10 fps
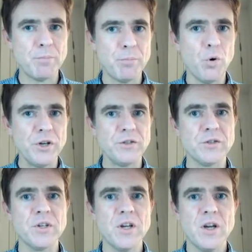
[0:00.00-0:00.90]

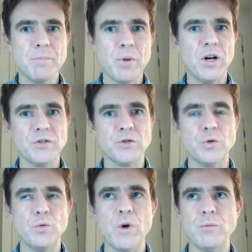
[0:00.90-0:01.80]
point
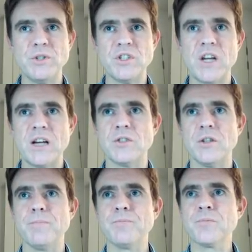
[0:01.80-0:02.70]
particle where we detect it.